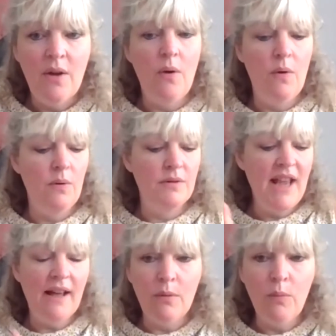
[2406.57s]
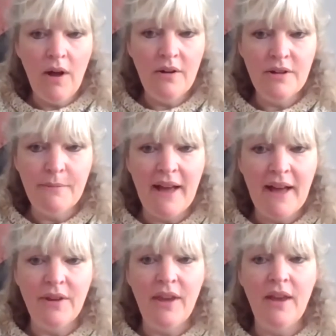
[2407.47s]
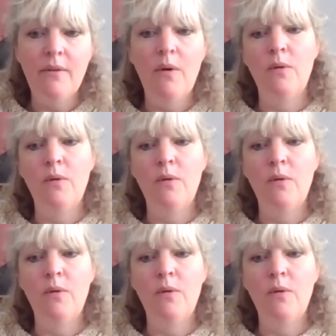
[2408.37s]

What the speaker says: or tell the world about you,